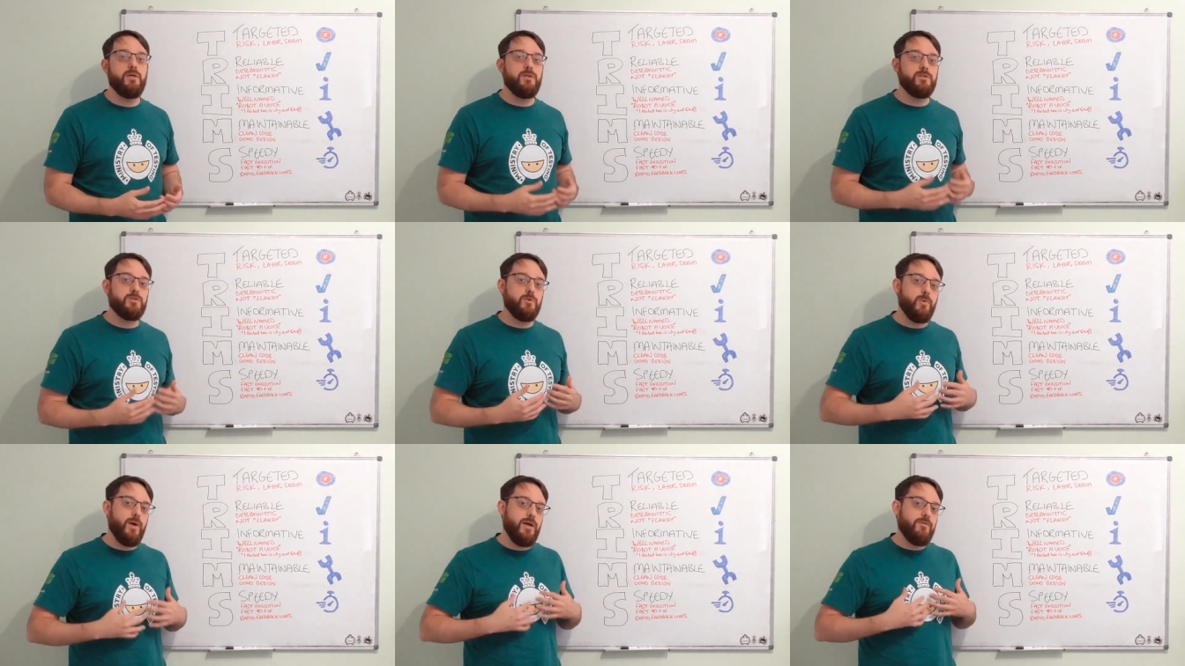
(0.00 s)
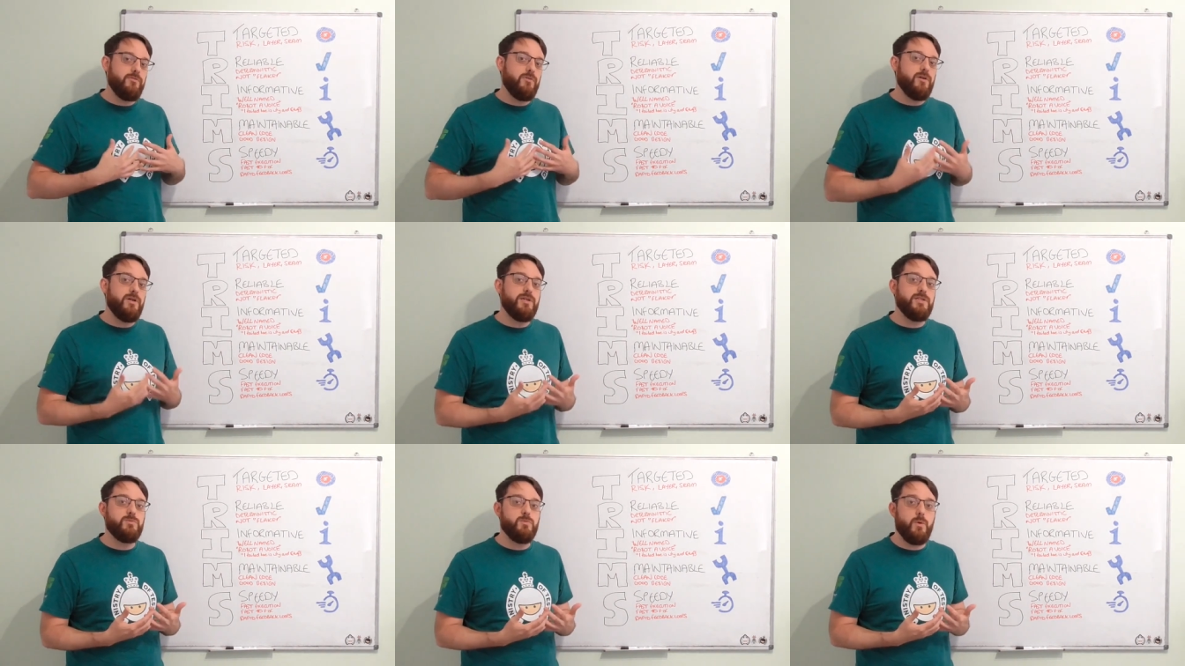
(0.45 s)
So whatever
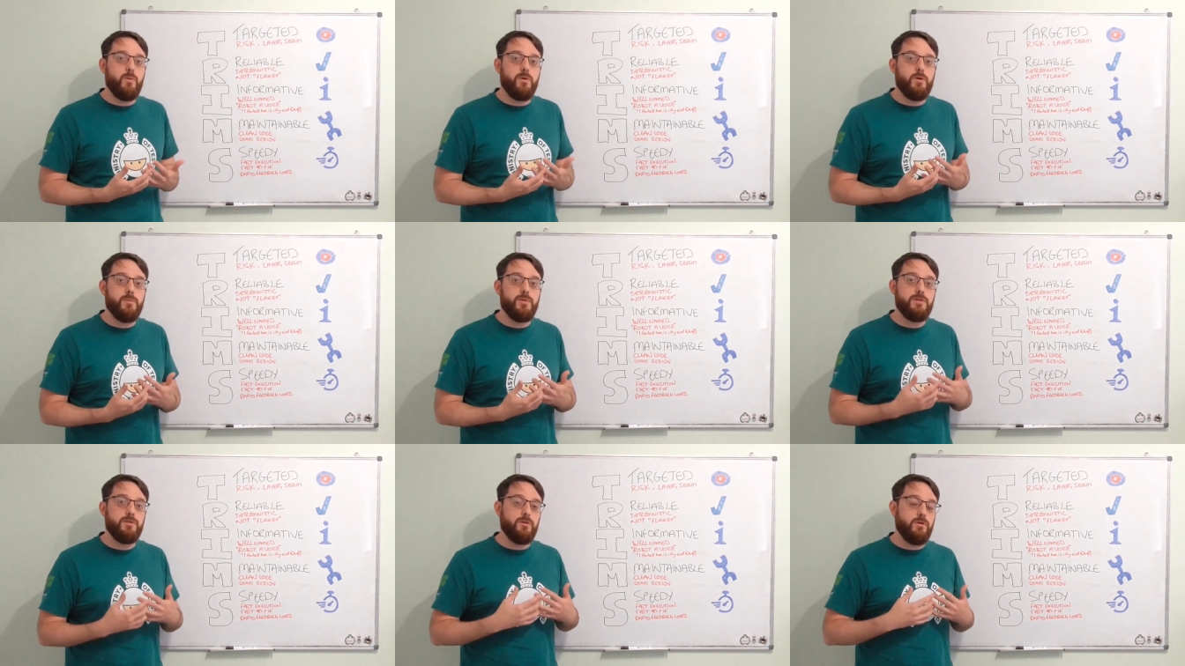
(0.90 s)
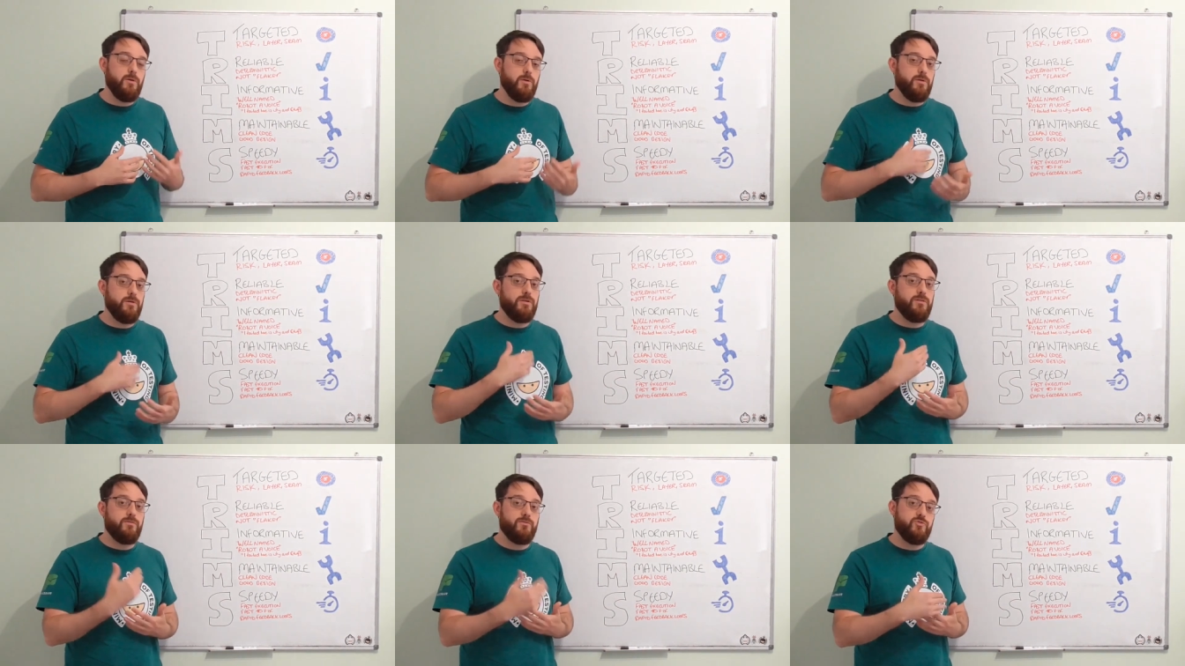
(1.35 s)
it is we want to be
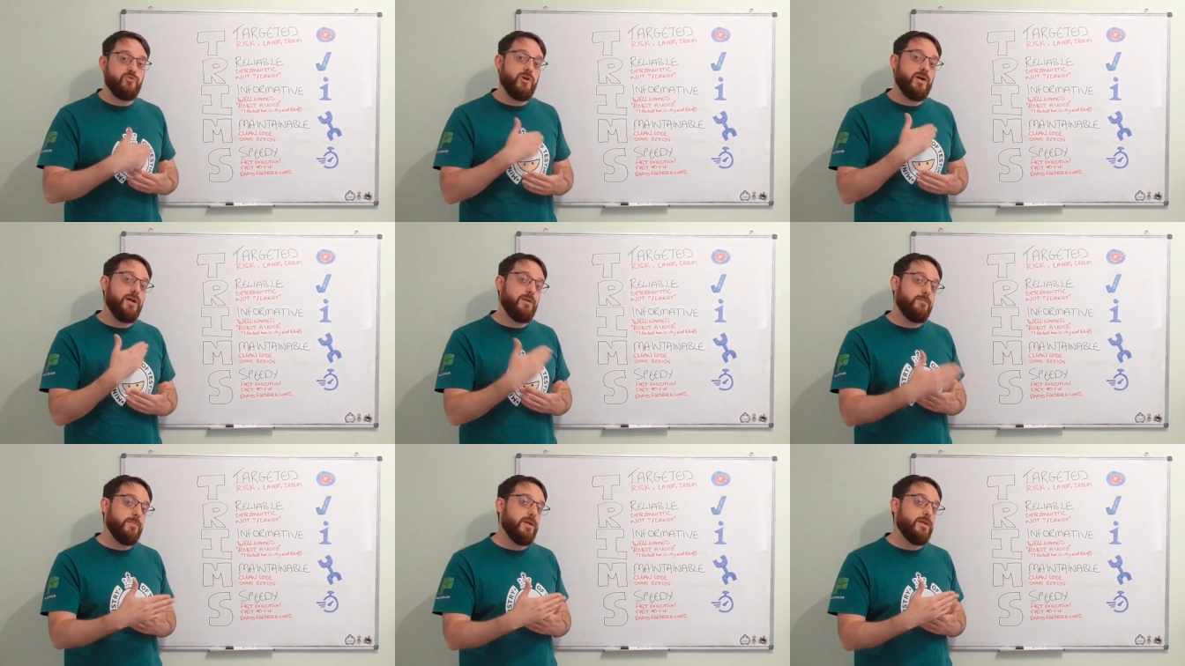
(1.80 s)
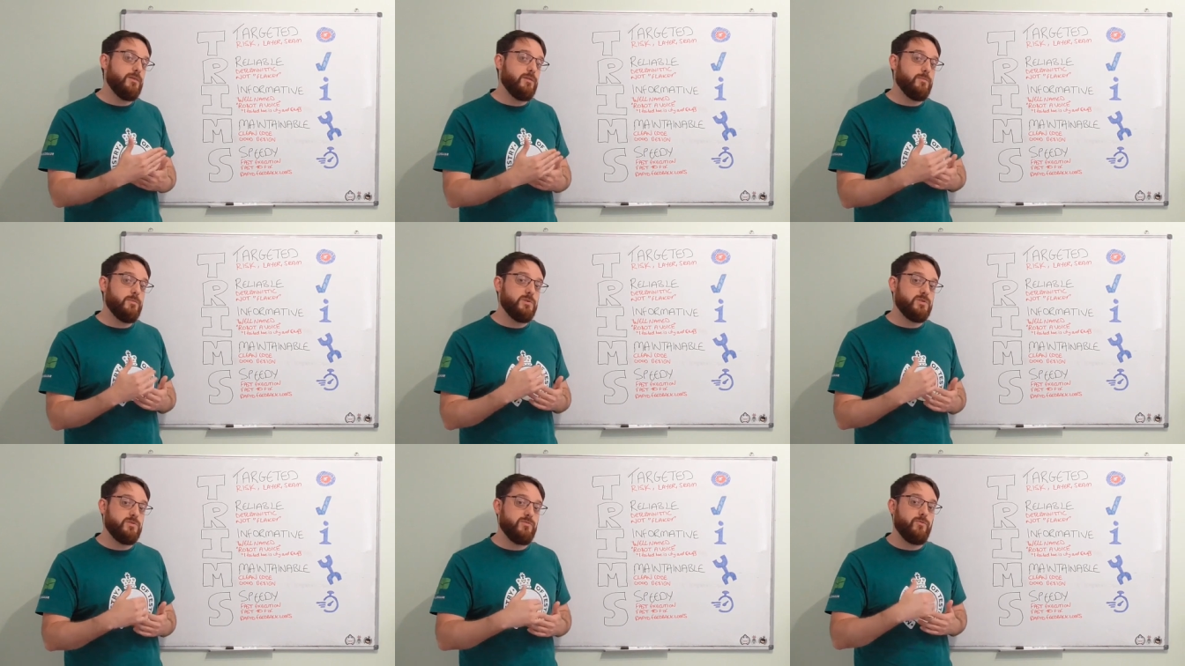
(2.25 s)
doing, try and make
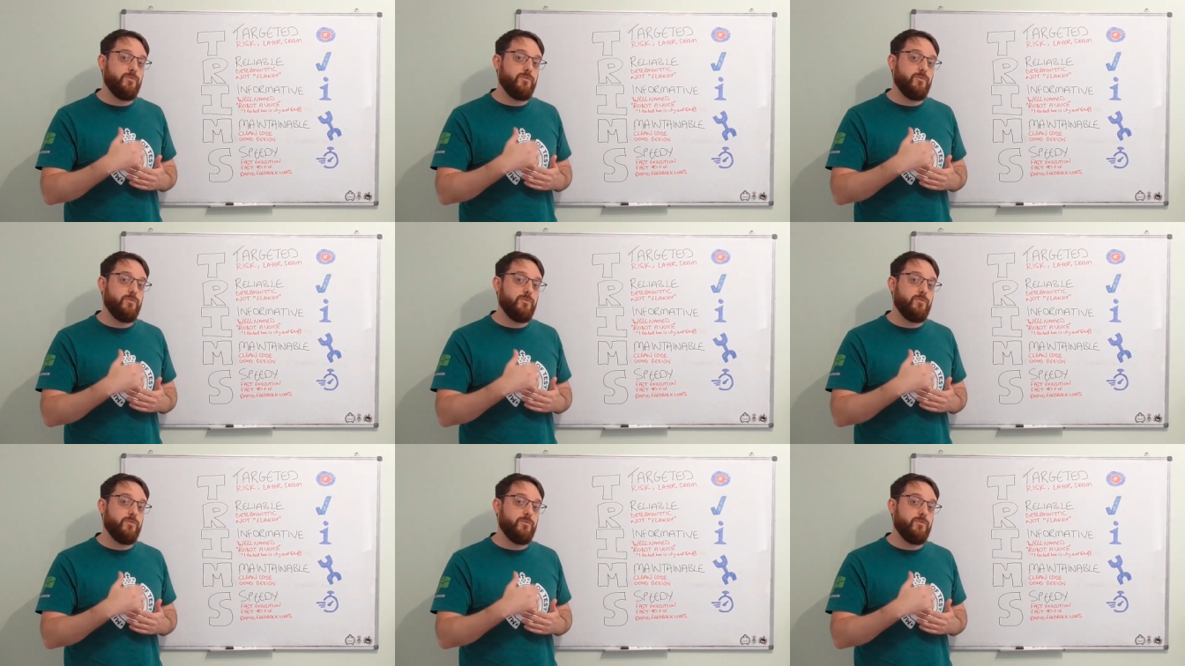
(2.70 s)
them